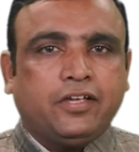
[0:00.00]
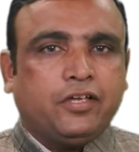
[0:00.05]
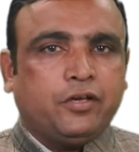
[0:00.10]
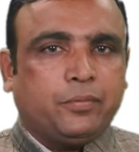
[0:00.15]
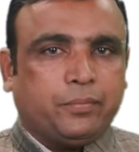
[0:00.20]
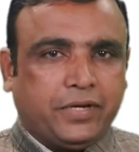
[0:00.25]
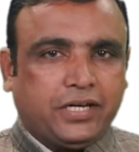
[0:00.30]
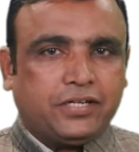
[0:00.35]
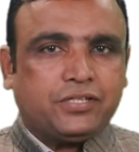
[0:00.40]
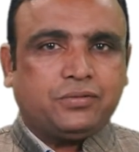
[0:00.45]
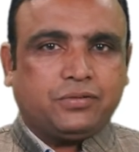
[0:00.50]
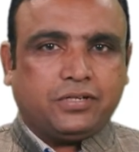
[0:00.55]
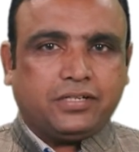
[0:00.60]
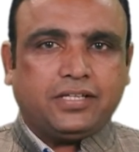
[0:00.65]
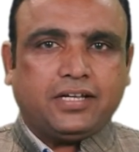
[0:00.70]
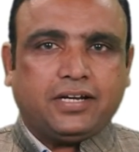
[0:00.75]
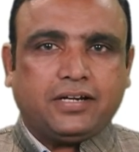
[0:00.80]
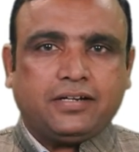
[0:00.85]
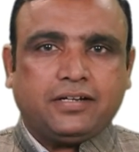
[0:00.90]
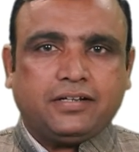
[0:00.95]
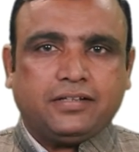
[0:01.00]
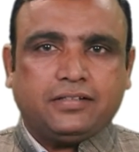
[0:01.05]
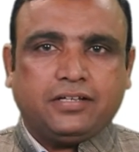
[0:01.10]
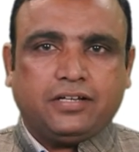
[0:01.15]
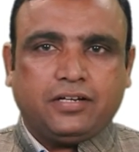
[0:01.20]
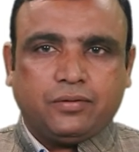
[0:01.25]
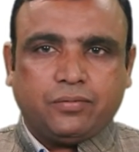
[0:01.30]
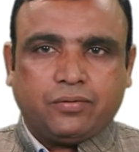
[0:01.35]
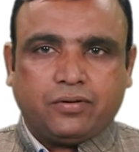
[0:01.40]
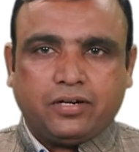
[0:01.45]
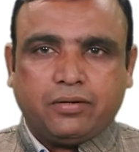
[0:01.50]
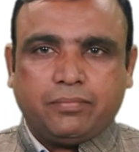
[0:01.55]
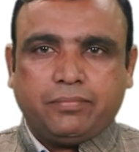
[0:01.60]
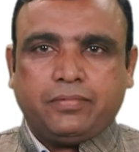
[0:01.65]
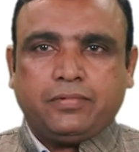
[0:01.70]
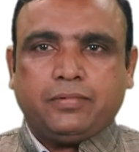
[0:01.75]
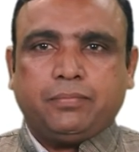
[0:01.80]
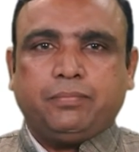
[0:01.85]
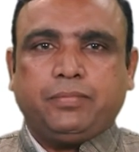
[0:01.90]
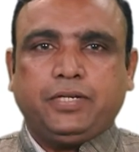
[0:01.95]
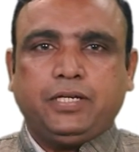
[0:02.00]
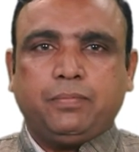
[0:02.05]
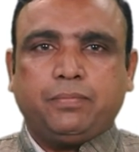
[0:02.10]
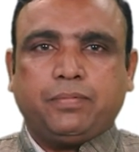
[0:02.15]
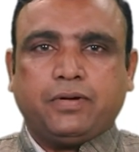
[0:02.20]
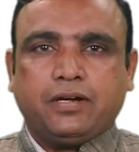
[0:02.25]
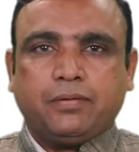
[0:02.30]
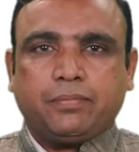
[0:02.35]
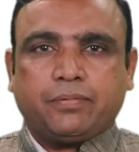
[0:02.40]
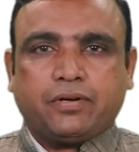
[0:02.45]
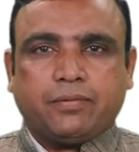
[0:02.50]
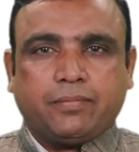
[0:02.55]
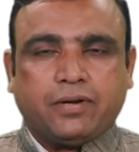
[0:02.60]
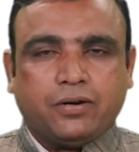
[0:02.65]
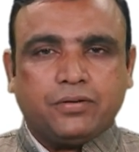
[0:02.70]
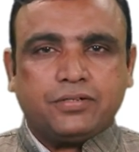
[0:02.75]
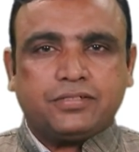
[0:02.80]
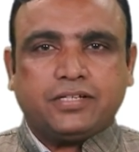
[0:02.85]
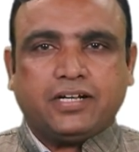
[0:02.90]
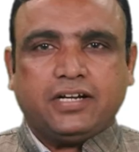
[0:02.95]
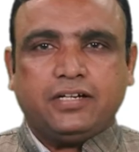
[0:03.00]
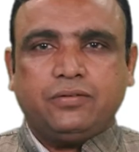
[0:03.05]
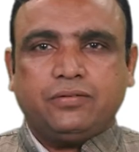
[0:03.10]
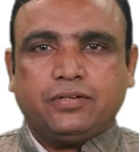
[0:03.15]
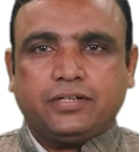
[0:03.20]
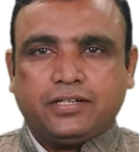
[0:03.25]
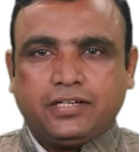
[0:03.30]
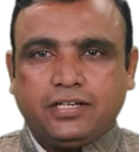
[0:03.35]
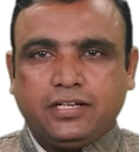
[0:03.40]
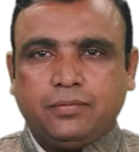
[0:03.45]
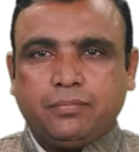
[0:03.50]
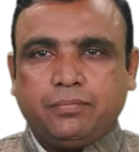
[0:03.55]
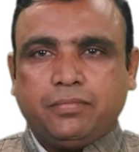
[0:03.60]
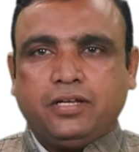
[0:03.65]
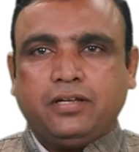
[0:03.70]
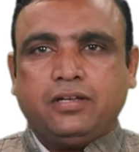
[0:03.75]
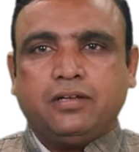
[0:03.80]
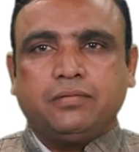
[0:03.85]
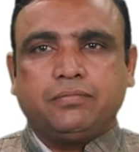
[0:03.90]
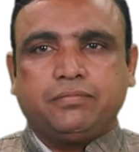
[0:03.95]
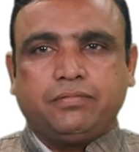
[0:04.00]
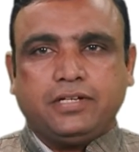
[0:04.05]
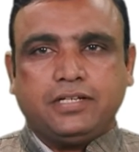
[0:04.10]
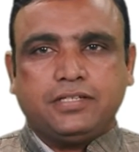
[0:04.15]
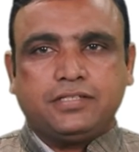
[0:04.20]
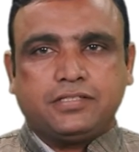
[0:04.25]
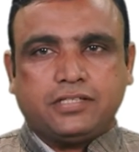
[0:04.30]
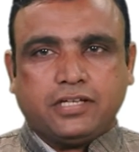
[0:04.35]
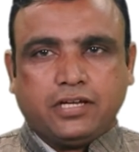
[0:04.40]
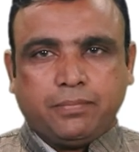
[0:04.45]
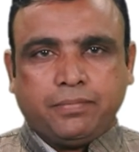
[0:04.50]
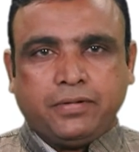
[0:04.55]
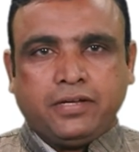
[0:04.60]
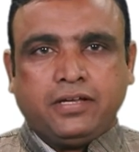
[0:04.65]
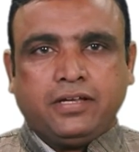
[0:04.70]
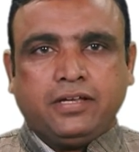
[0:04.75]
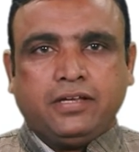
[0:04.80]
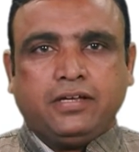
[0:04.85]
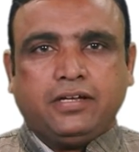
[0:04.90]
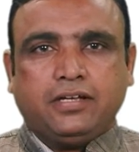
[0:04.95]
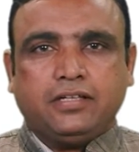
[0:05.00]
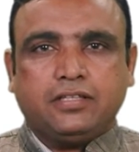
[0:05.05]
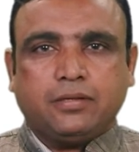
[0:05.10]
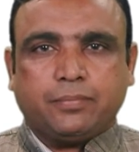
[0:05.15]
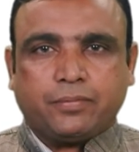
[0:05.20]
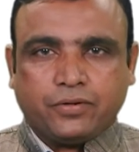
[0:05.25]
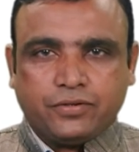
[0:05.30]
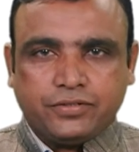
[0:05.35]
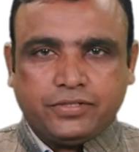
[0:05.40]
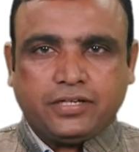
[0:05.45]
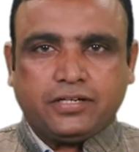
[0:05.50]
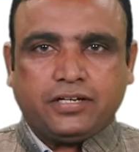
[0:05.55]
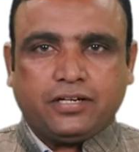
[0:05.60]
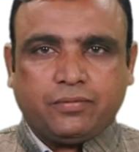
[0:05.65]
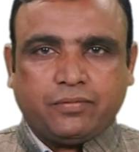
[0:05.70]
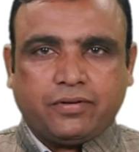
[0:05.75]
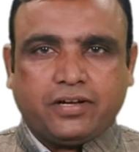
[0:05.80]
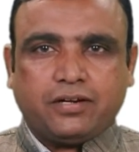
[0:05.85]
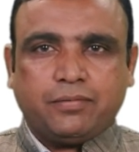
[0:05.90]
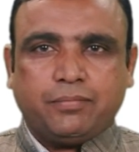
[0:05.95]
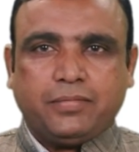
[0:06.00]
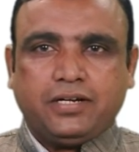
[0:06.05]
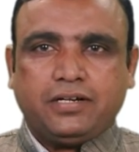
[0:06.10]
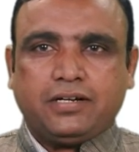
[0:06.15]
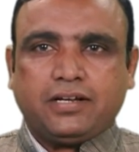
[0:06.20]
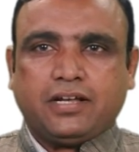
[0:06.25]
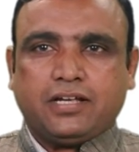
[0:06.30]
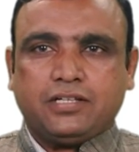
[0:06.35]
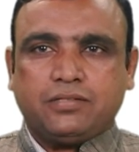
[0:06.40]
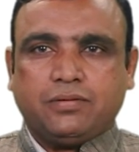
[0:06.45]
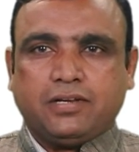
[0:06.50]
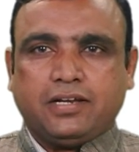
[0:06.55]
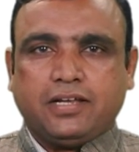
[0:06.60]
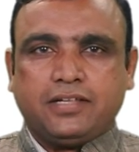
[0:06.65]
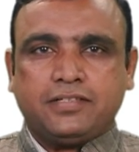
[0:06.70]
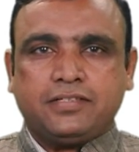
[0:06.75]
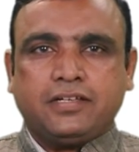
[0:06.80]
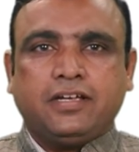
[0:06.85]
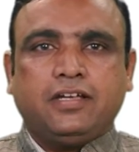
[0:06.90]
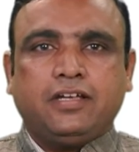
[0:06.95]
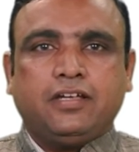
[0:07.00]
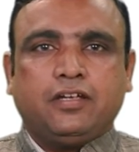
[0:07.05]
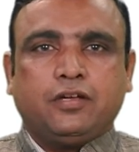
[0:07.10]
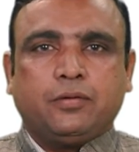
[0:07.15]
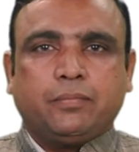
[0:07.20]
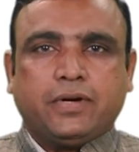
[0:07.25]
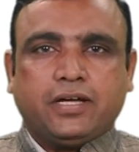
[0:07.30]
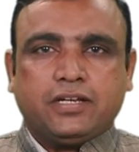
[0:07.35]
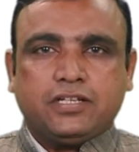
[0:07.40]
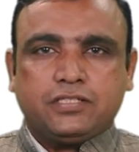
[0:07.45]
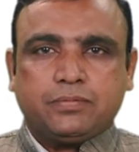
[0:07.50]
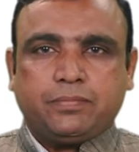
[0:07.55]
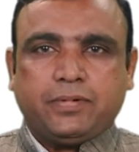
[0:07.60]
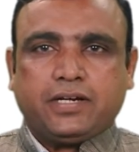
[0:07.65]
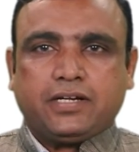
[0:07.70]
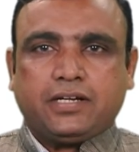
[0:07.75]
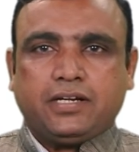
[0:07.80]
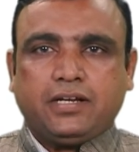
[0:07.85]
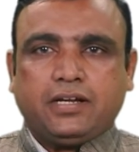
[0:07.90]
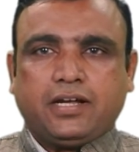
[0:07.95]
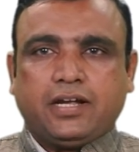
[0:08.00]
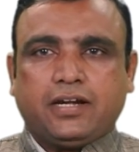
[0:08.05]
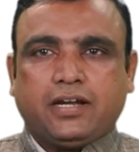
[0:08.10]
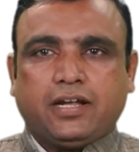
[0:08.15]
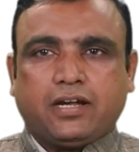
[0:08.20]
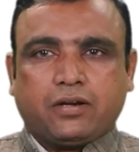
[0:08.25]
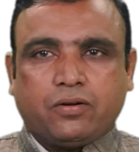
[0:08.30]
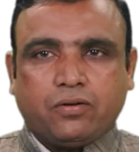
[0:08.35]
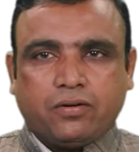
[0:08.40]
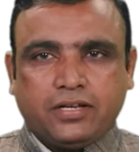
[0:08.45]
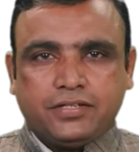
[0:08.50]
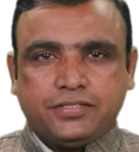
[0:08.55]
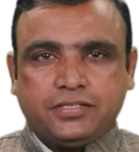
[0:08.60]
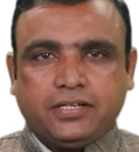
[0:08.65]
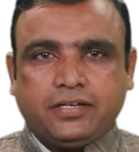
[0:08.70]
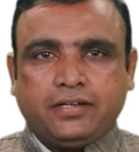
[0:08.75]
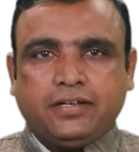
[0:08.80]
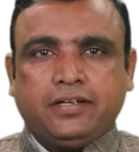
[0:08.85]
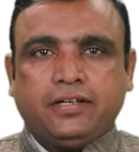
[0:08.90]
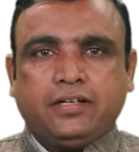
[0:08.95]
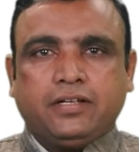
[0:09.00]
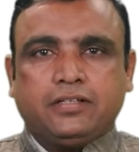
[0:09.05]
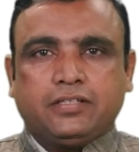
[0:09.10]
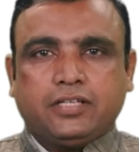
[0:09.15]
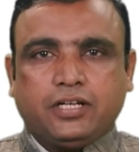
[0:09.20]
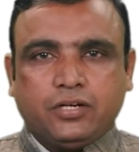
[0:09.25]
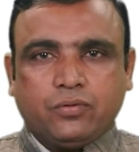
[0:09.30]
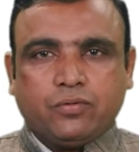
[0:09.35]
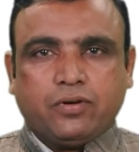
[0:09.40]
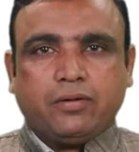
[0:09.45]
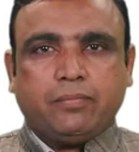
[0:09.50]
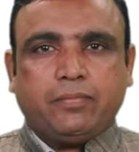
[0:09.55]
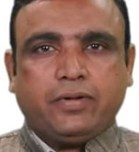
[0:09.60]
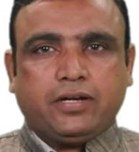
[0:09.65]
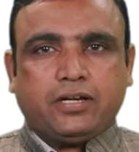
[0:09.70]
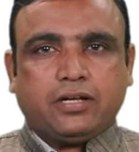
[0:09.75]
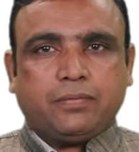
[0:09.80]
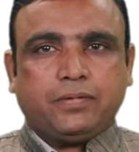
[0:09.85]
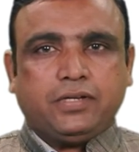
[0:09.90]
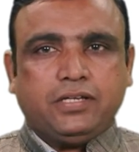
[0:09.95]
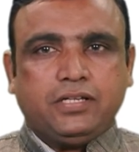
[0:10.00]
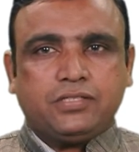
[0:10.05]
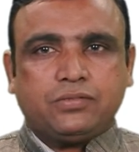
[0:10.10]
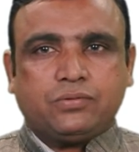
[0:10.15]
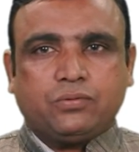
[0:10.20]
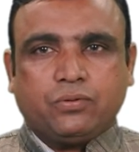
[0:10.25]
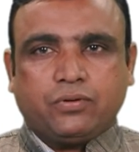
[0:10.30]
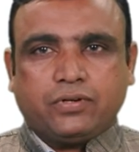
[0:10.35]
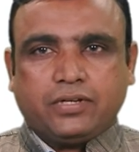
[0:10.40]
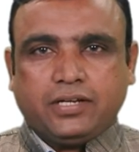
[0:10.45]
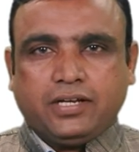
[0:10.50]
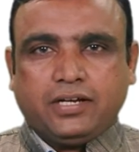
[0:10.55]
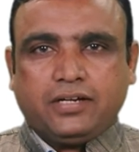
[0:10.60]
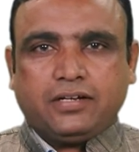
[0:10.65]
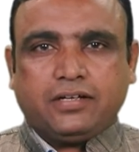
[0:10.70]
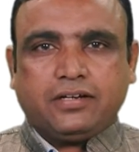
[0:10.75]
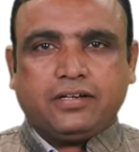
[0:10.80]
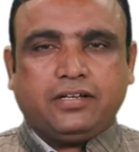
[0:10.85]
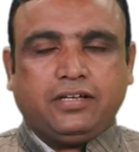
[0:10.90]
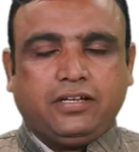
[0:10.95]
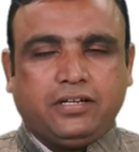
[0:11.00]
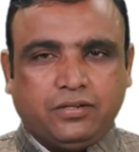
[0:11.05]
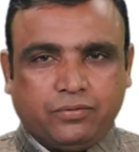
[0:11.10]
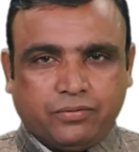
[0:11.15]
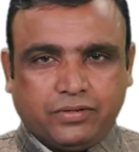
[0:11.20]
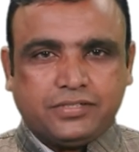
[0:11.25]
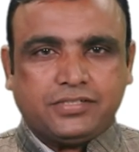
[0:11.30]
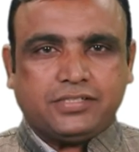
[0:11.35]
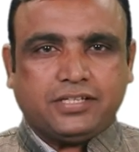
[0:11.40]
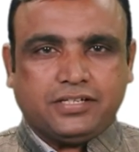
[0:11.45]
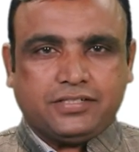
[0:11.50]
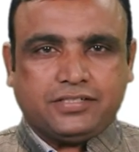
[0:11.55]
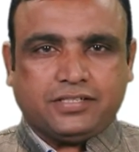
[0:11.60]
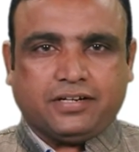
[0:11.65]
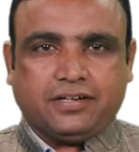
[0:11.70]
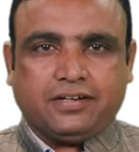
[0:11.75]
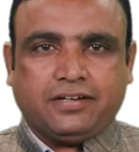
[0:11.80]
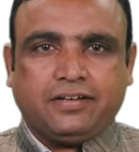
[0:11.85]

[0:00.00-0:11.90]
Make sure that the involved people from outside your team feel safe in the project environment as well as by respecting and acknowledging the involvement of each co-creator in your session.